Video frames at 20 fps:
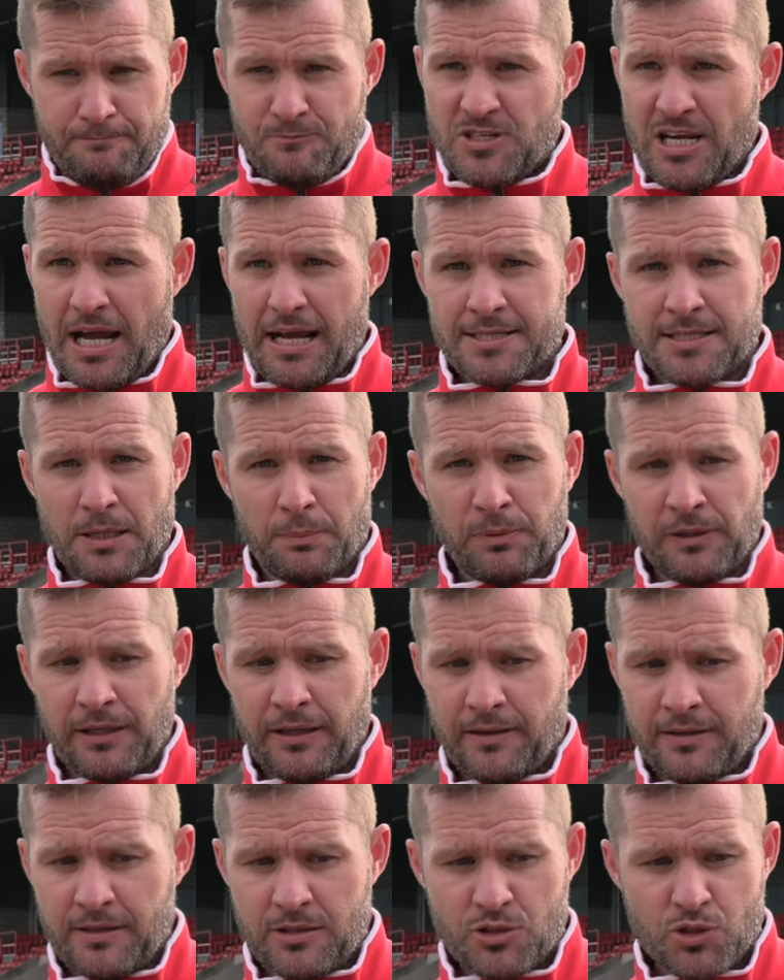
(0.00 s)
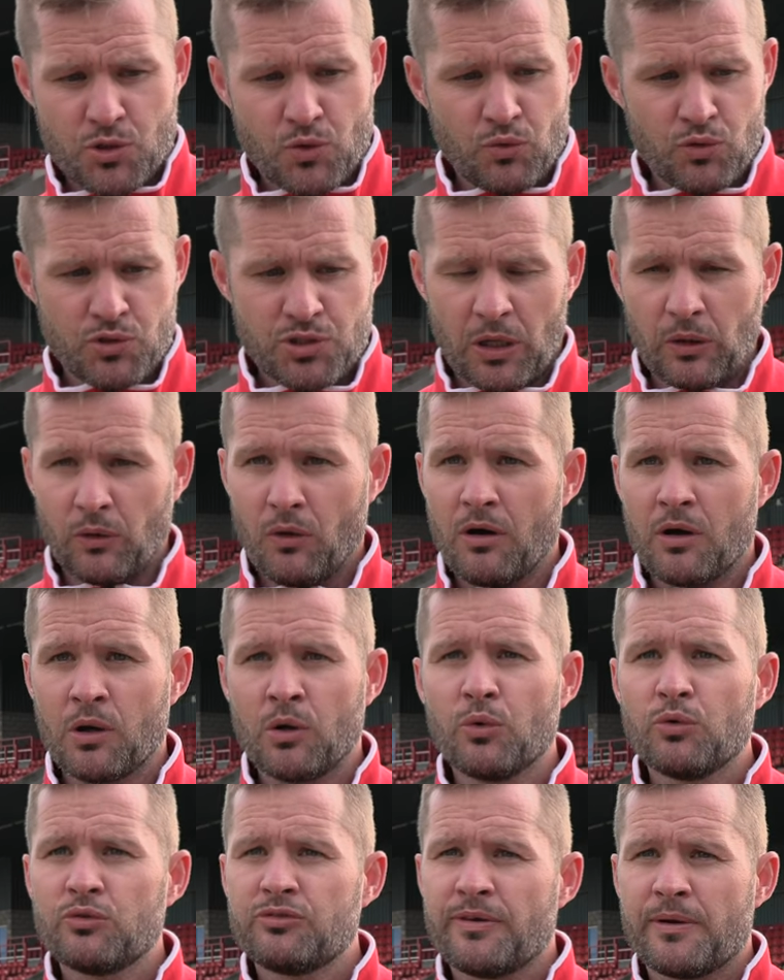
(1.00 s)
Jack's a player that scores a lot of
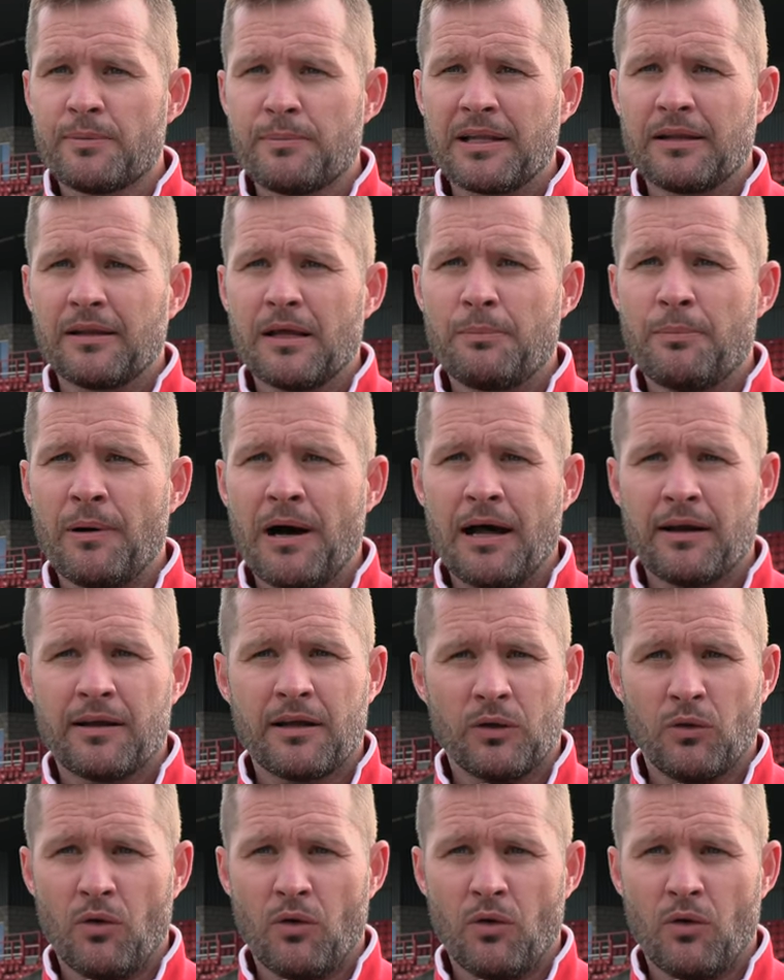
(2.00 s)
goals through the middle of the park,